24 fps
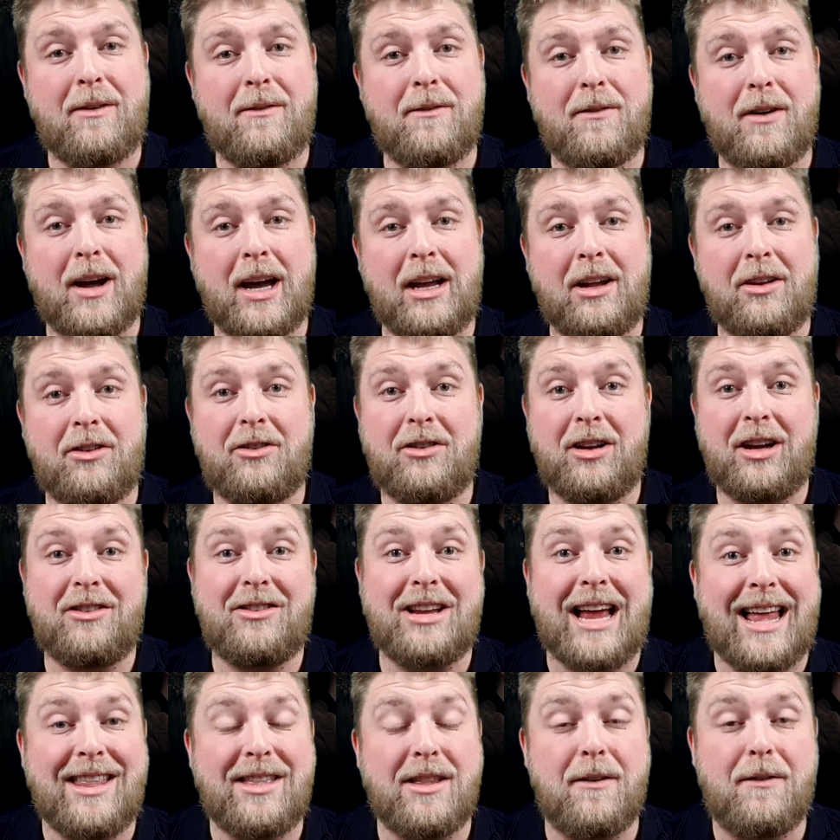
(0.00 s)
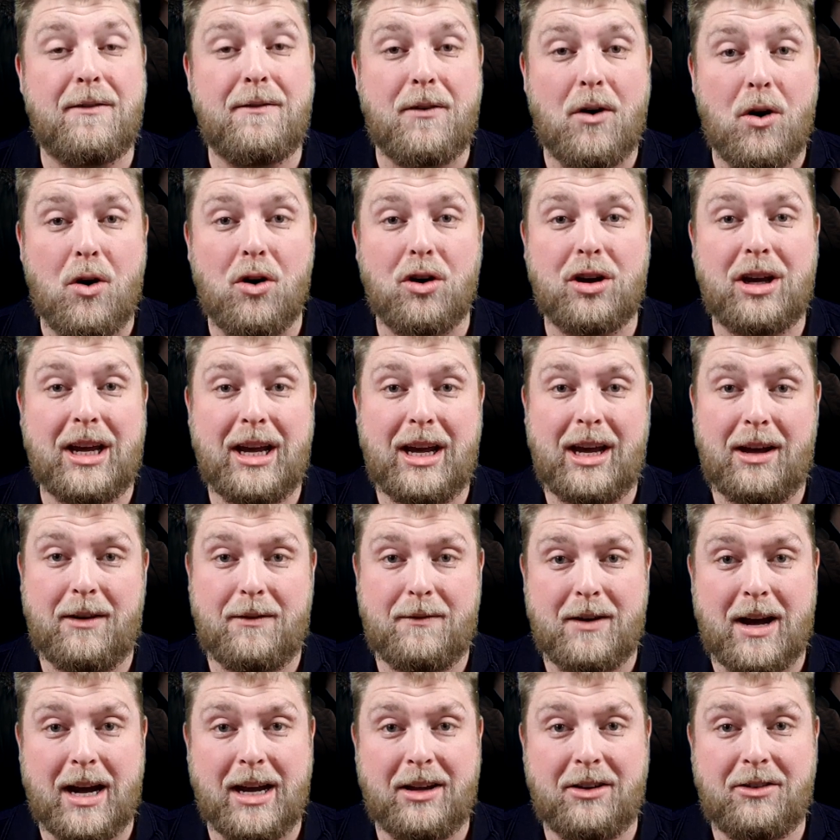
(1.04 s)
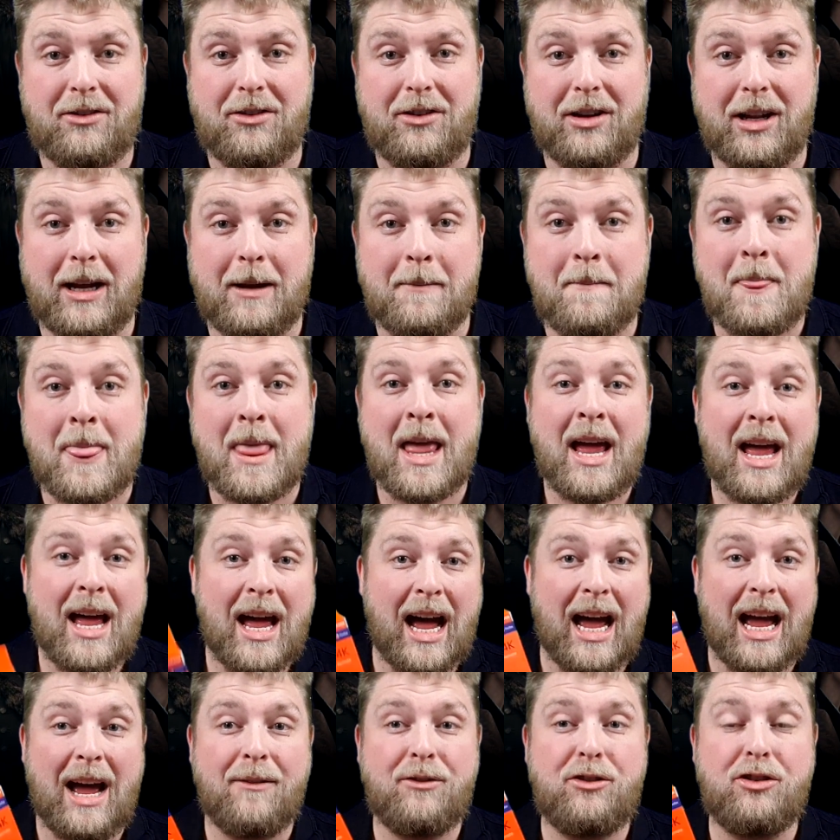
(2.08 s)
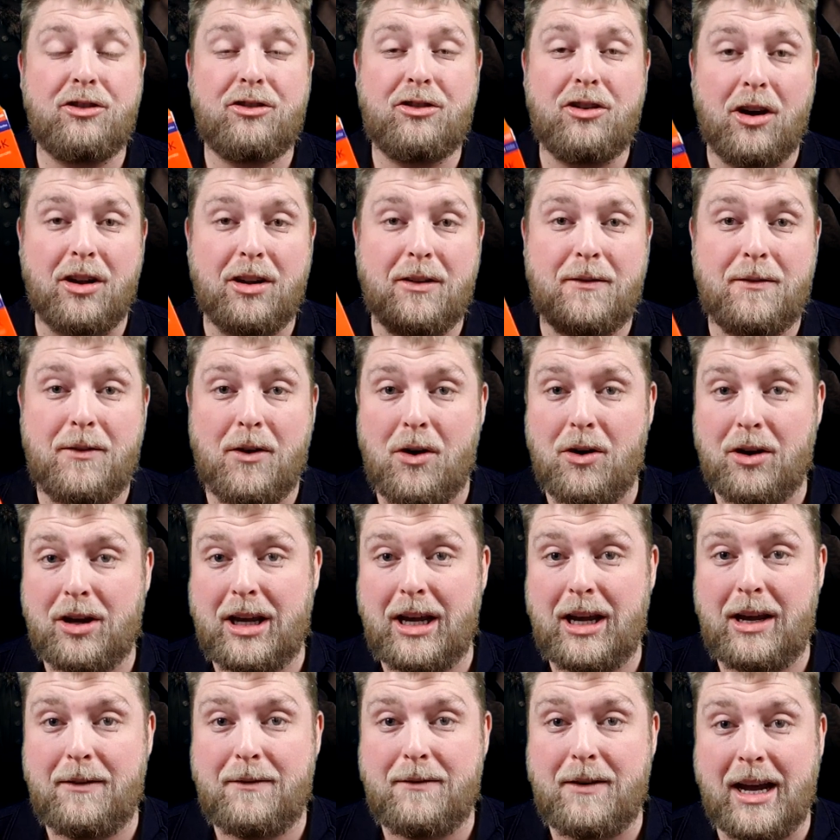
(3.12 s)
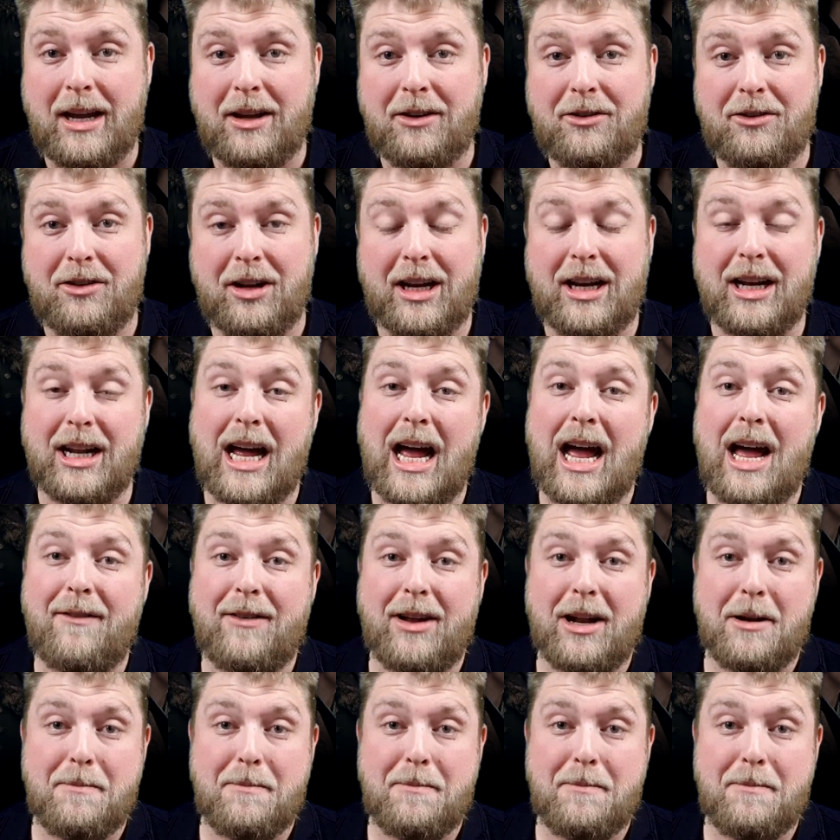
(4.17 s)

Fire Sticks and the 4K Fire Stick. I have just got the 4K Fire Stick and I have had a